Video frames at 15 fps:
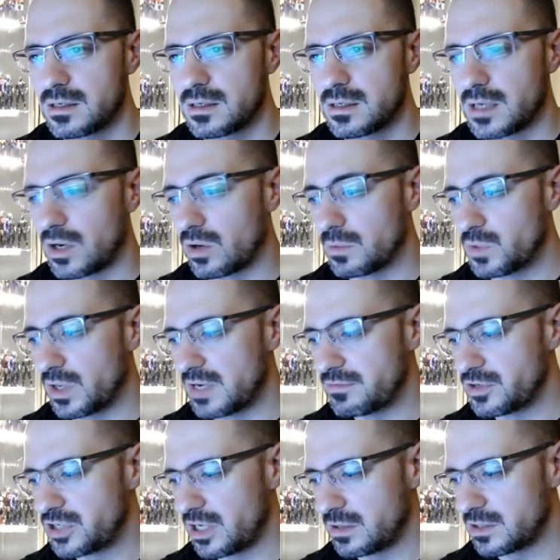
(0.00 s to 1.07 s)
I'm not even
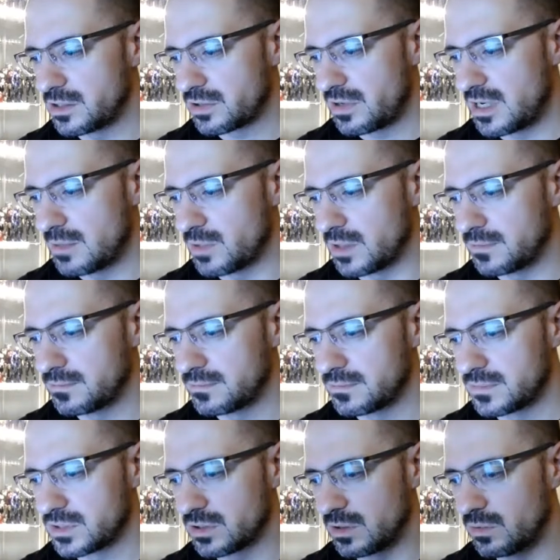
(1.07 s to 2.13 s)
sharing the screen, am I?
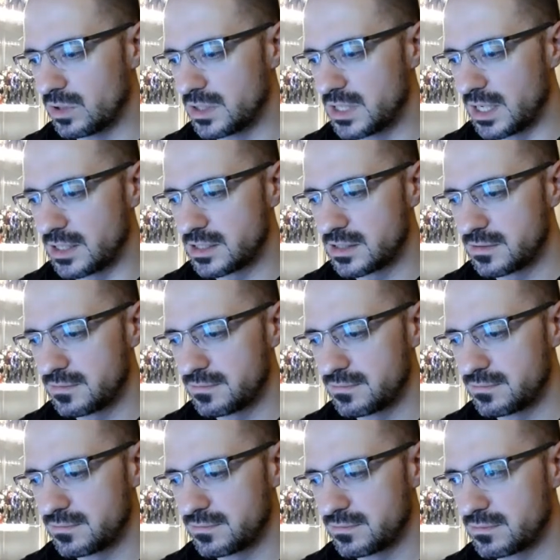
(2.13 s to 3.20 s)
Sorry, what a ditz.
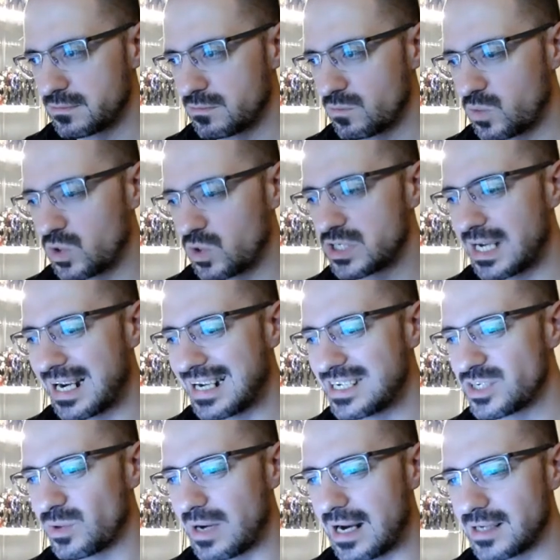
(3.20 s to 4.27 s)
What a
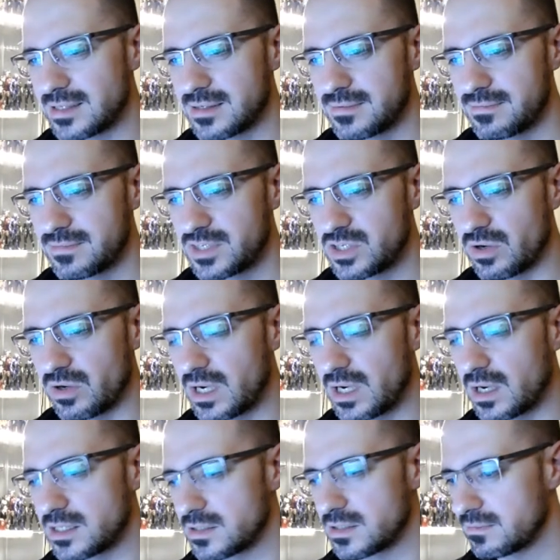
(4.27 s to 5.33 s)
twat. Sorry,
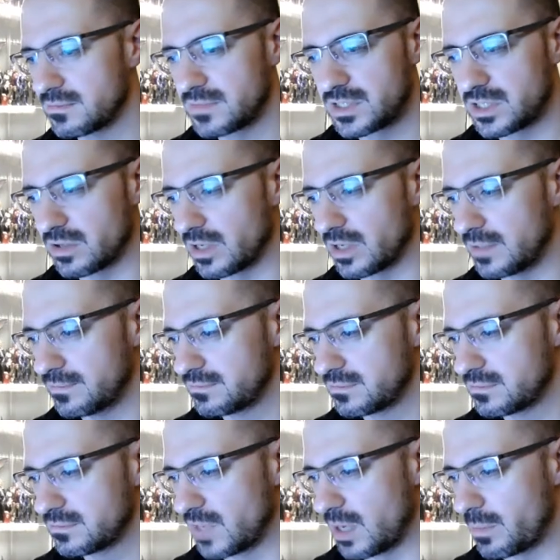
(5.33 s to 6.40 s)
guys. Sorry.
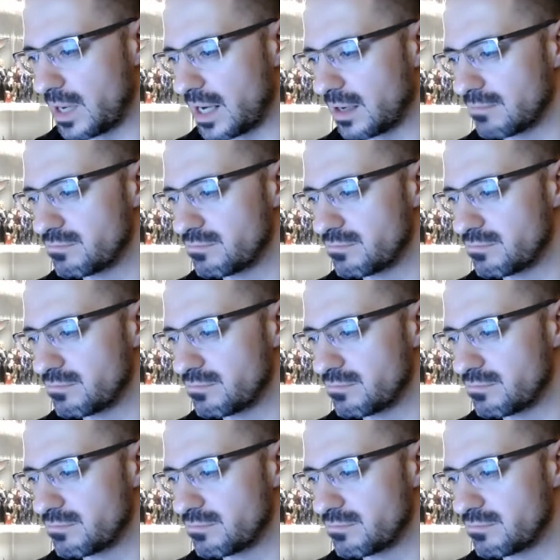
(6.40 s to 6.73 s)
My bad. I'm